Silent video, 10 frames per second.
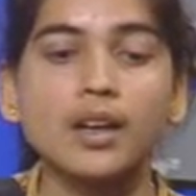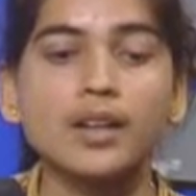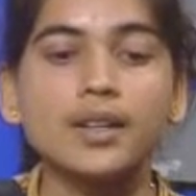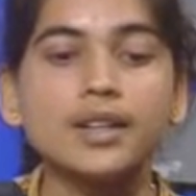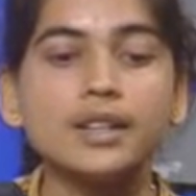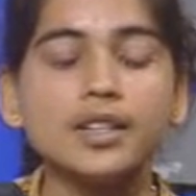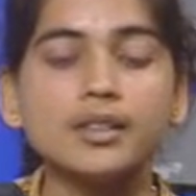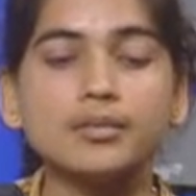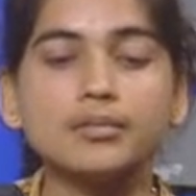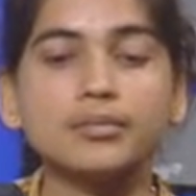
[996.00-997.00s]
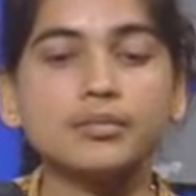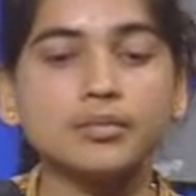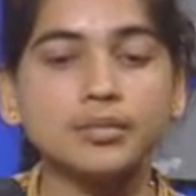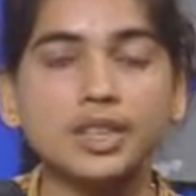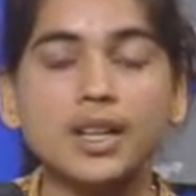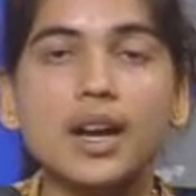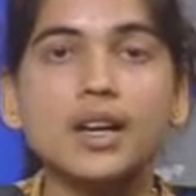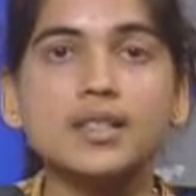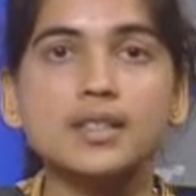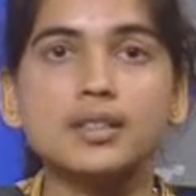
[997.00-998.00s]
There are,
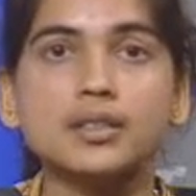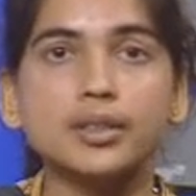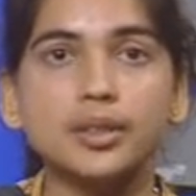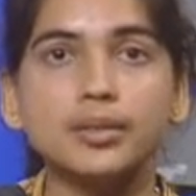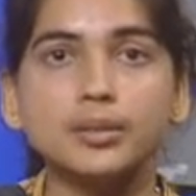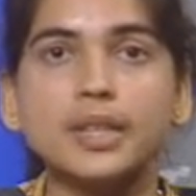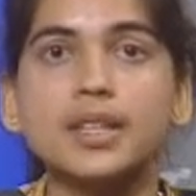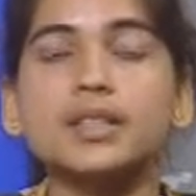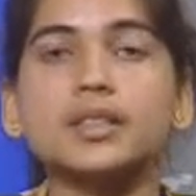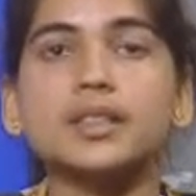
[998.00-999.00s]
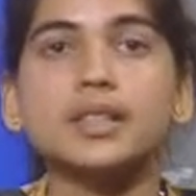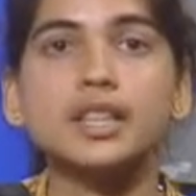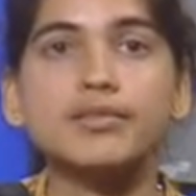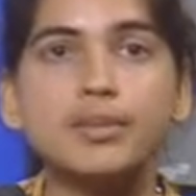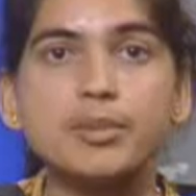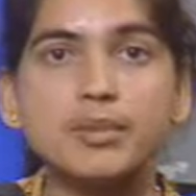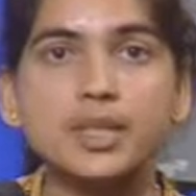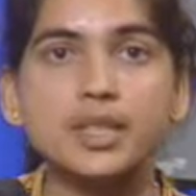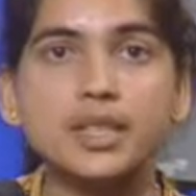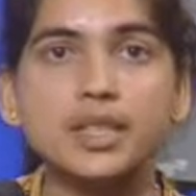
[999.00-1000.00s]
as we know that there are
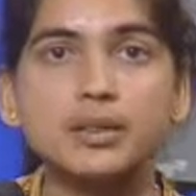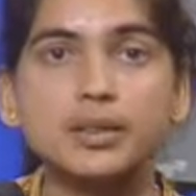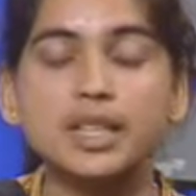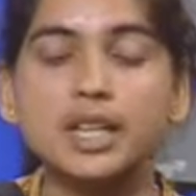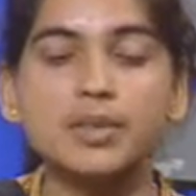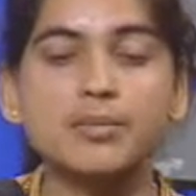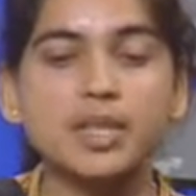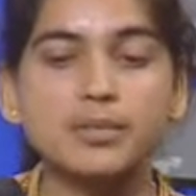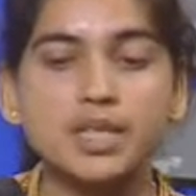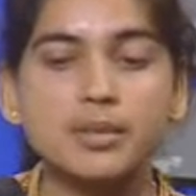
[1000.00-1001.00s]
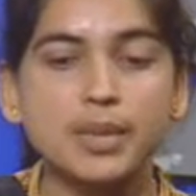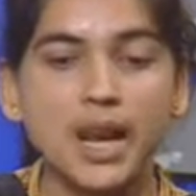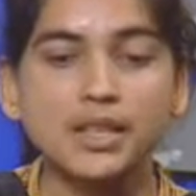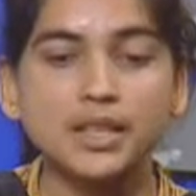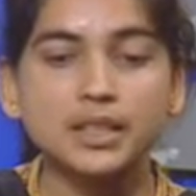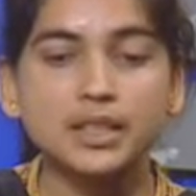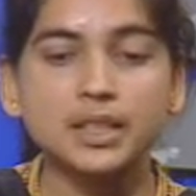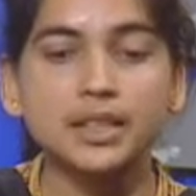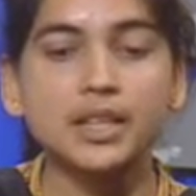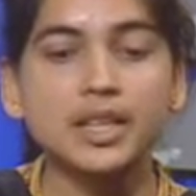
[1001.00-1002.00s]
50% theory and 50% practical
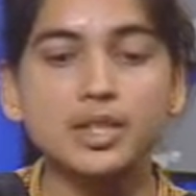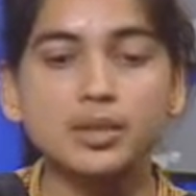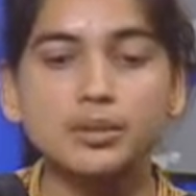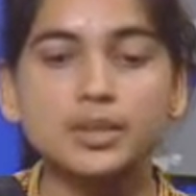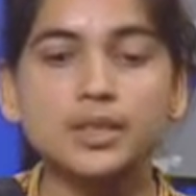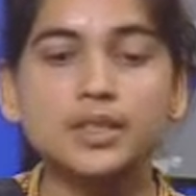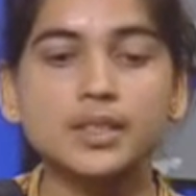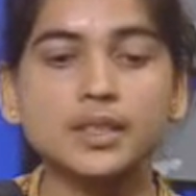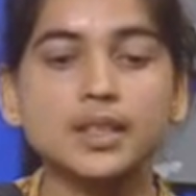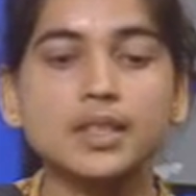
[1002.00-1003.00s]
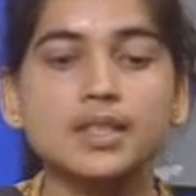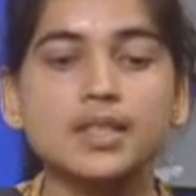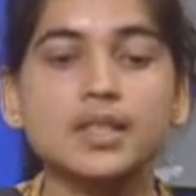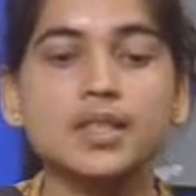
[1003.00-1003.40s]
in each courses. There are certain